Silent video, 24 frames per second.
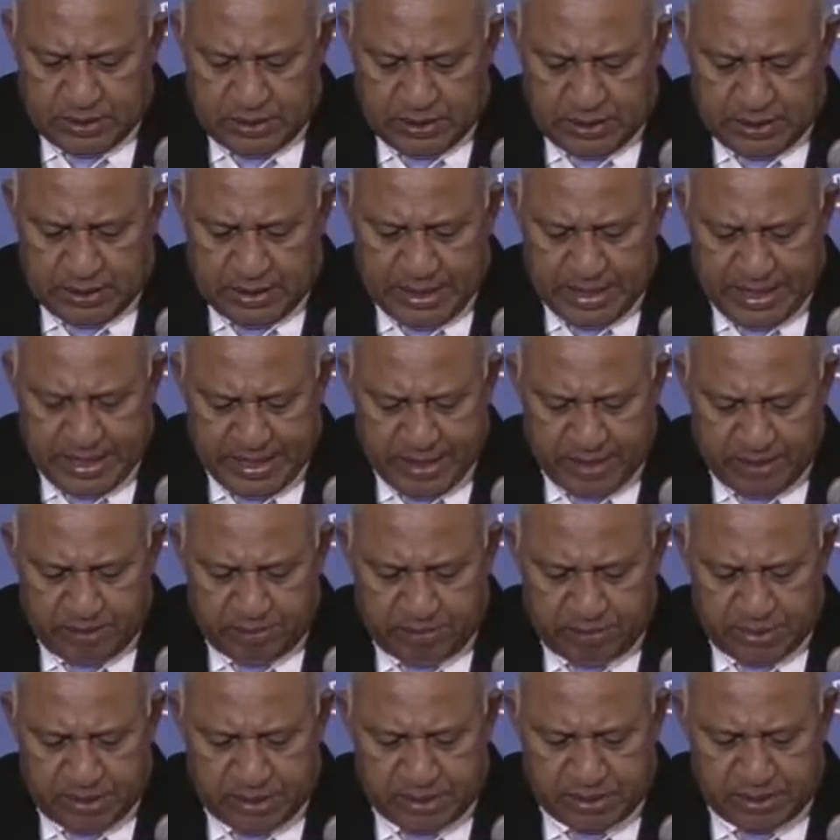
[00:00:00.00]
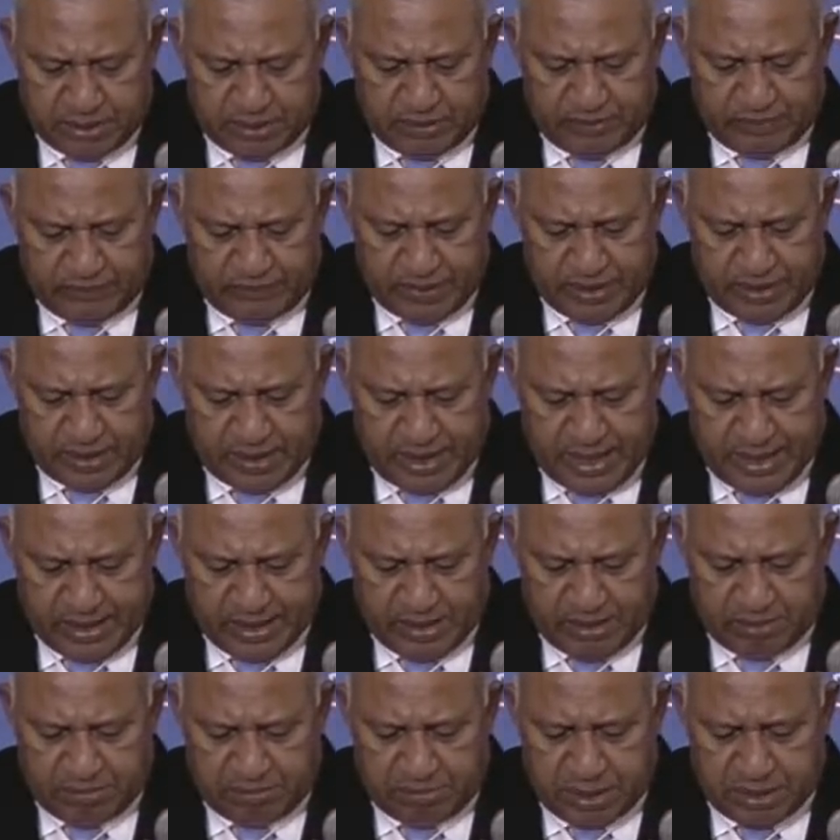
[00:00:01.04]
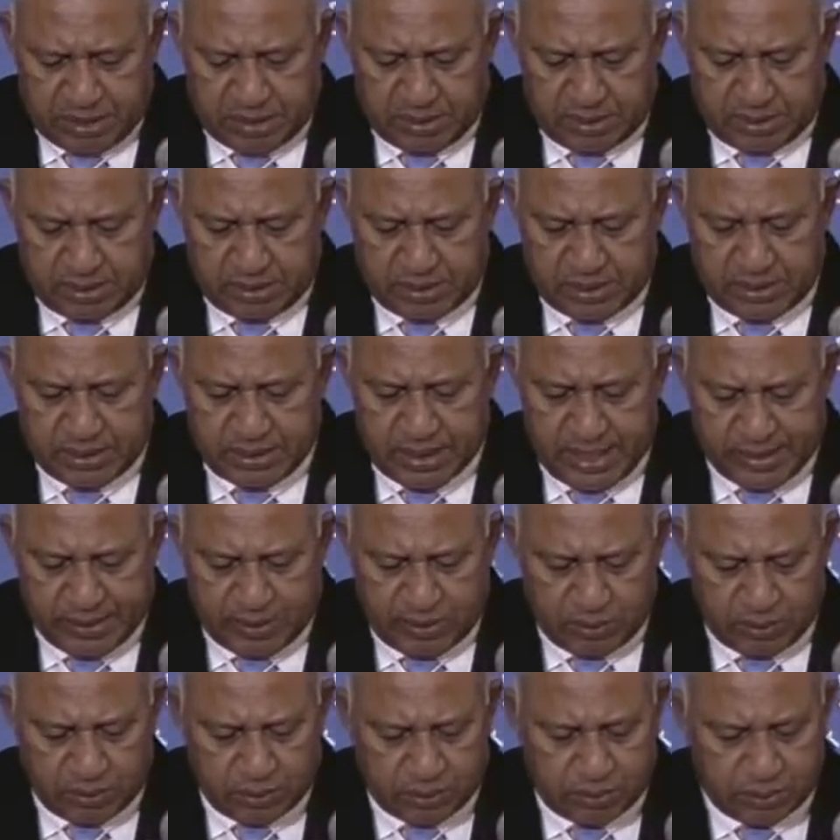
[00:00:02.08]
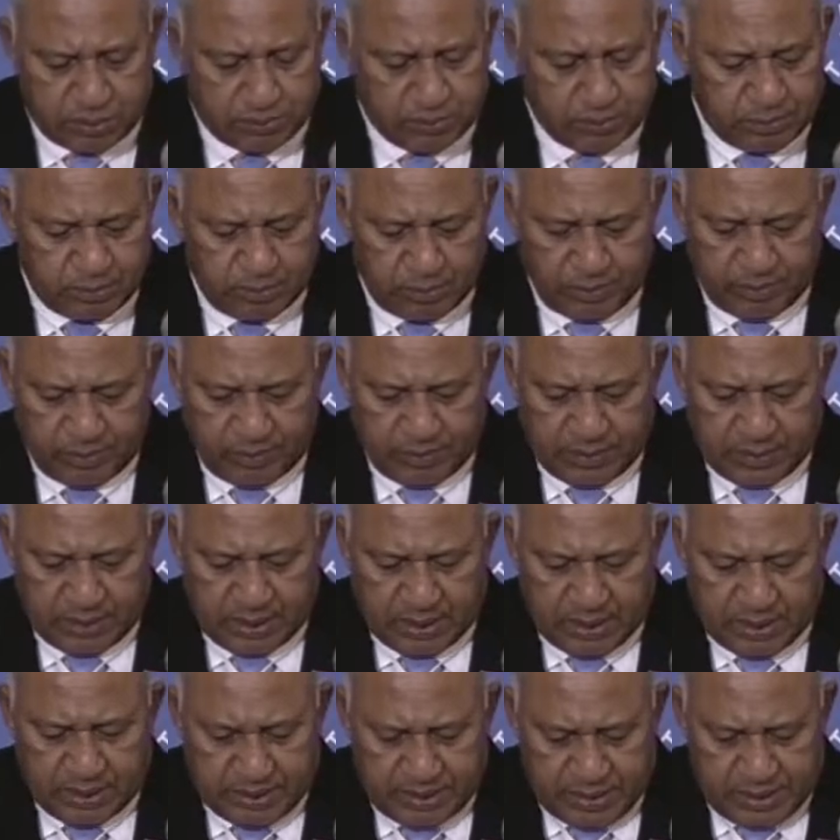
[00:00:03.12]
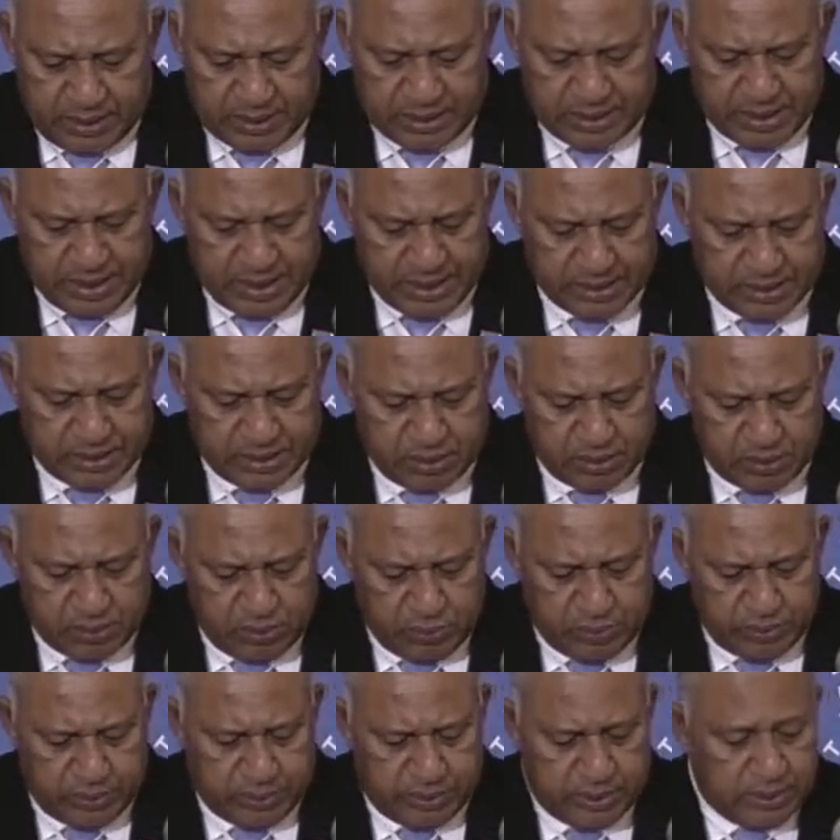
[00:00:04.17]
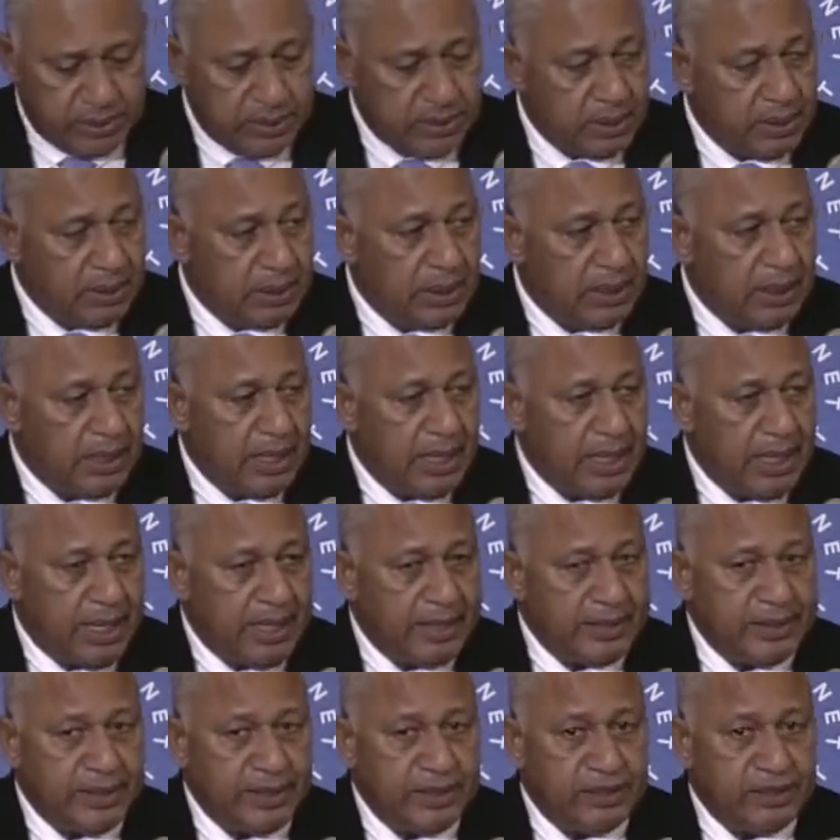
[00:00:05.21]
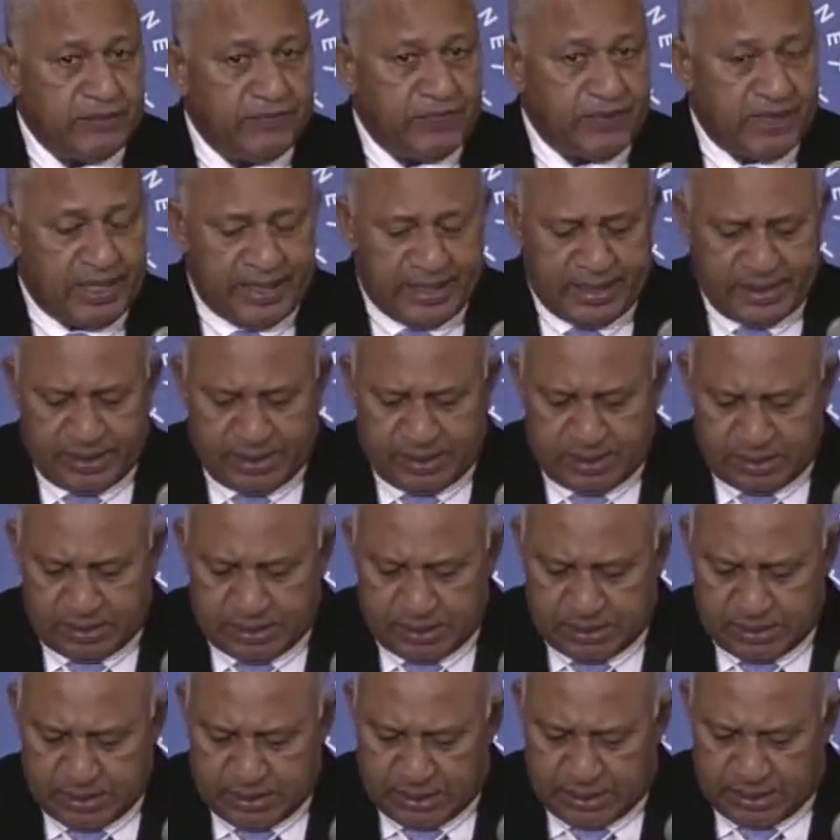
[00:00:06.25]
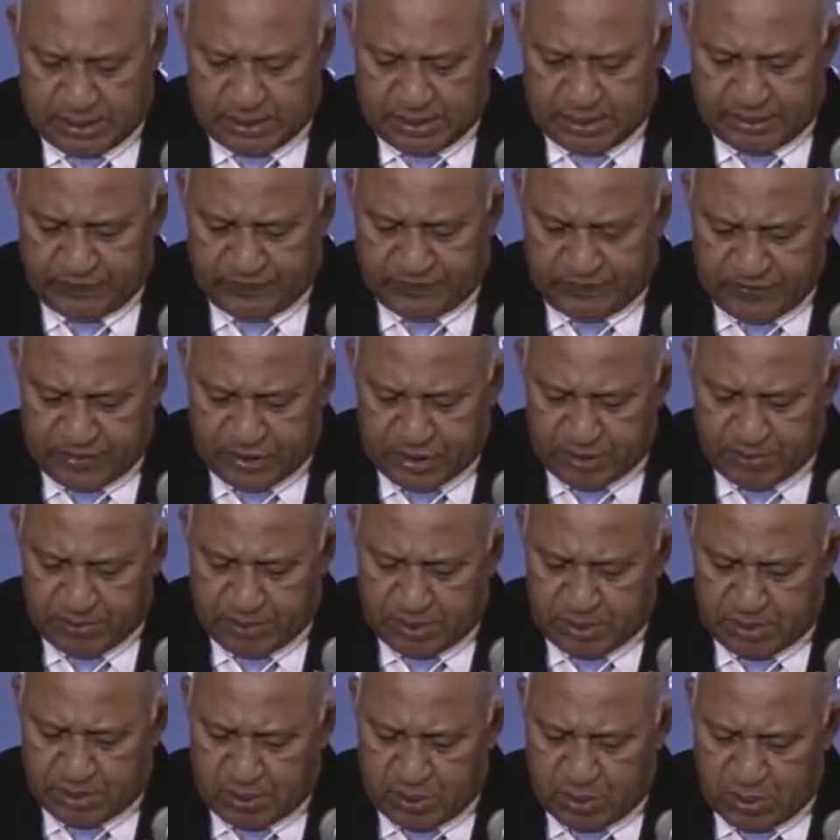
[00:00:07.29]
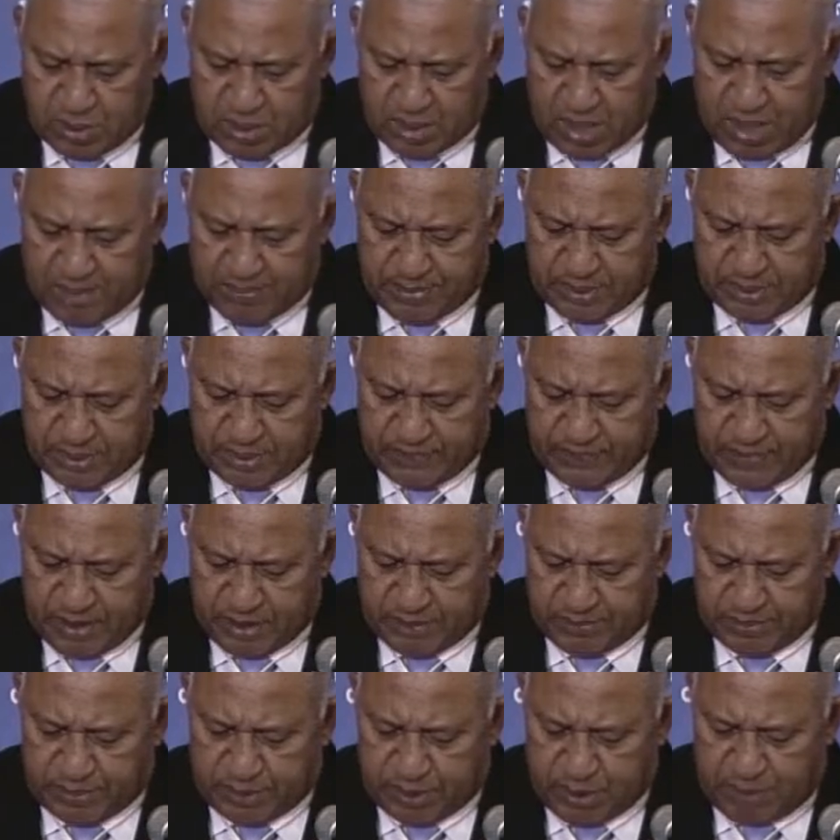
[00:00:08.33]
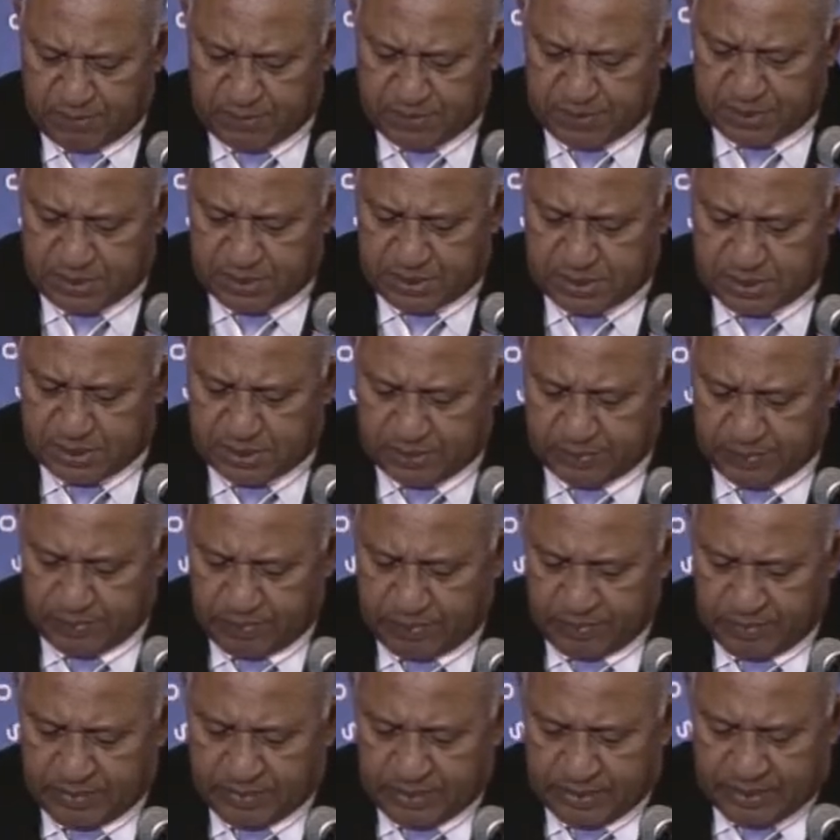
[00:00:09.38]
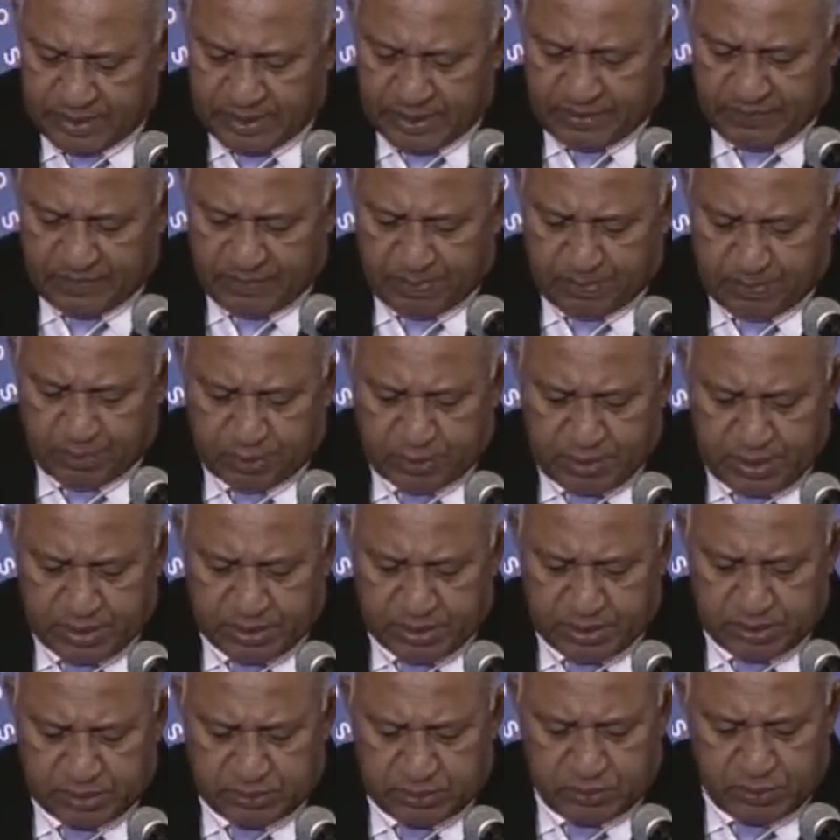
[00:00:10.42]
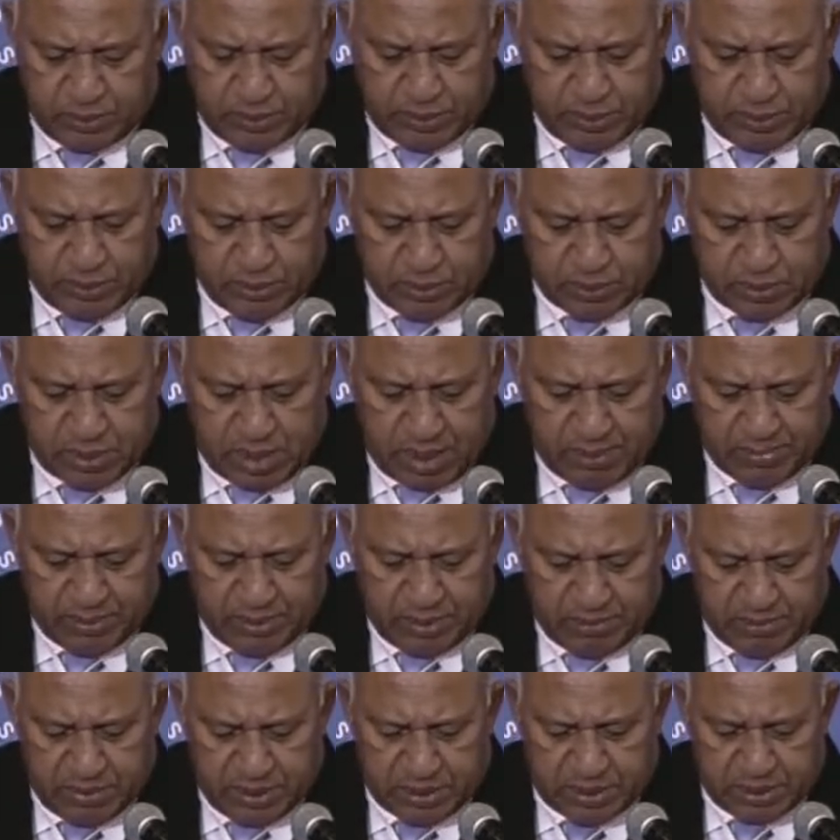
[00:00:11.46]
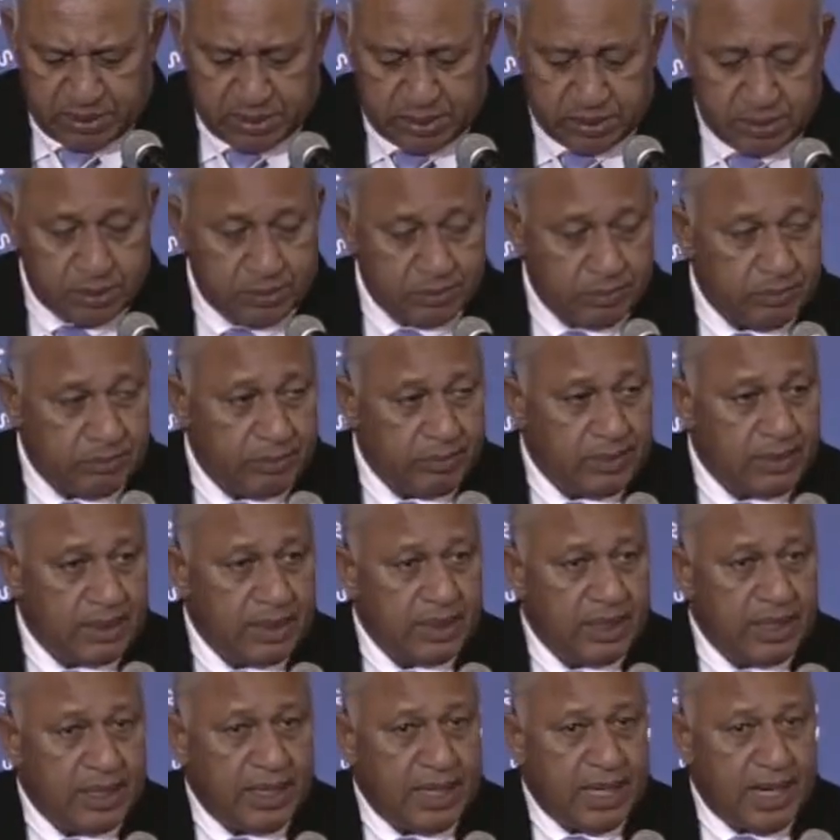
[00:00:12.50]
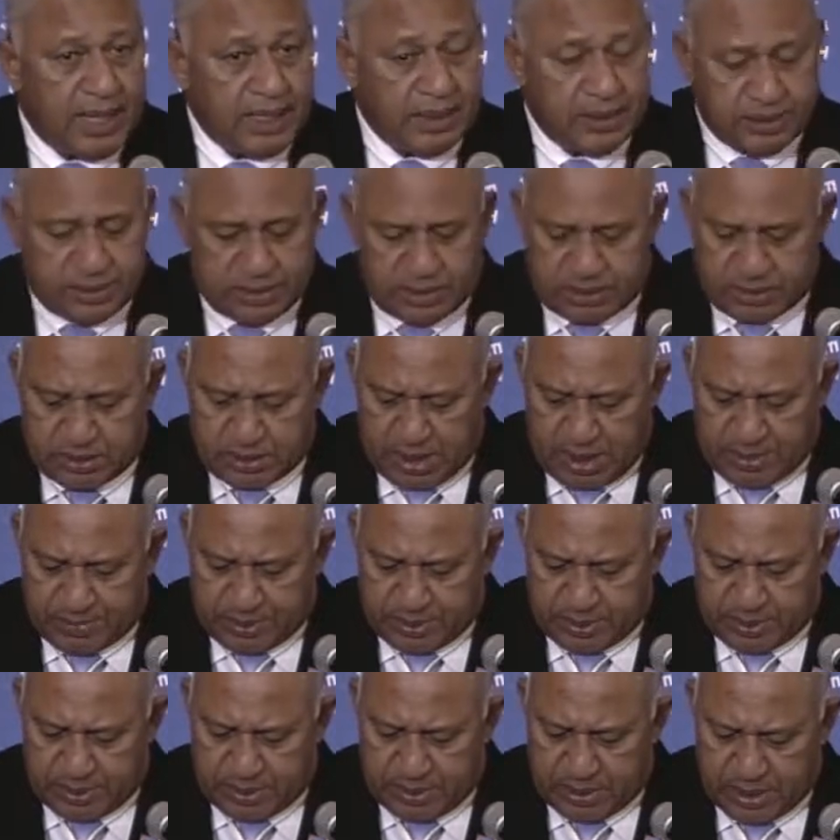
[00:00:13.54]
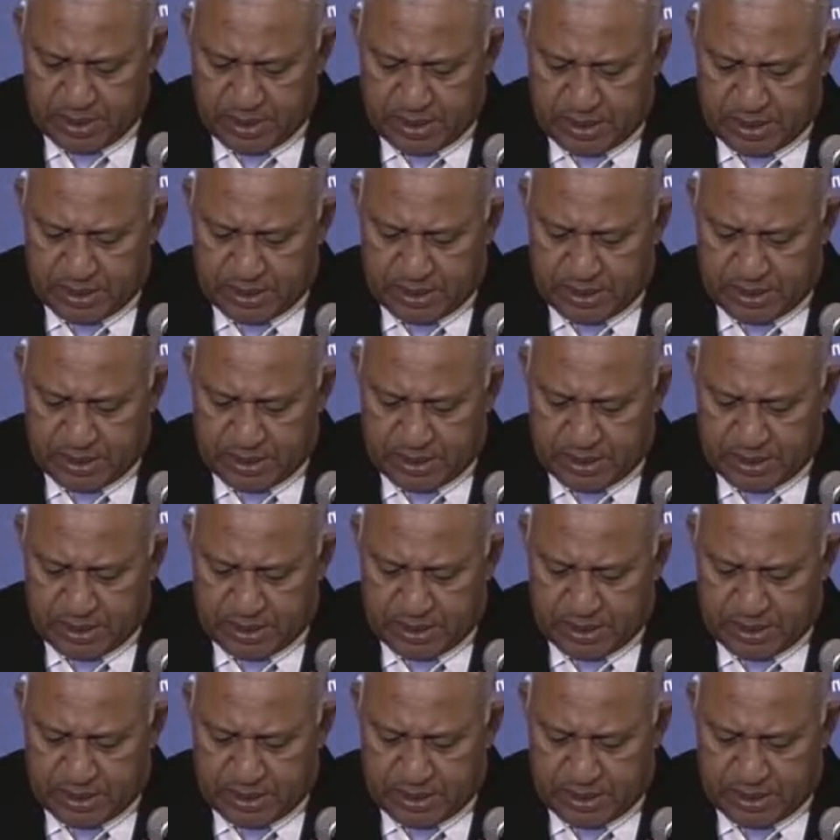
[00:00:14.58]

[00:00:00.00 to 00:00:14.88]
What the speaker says: high ambition and very high ambition scenarios. This has included identifying feasible low carbon development options that have the potential to reduce carbon emissions, enhance carbon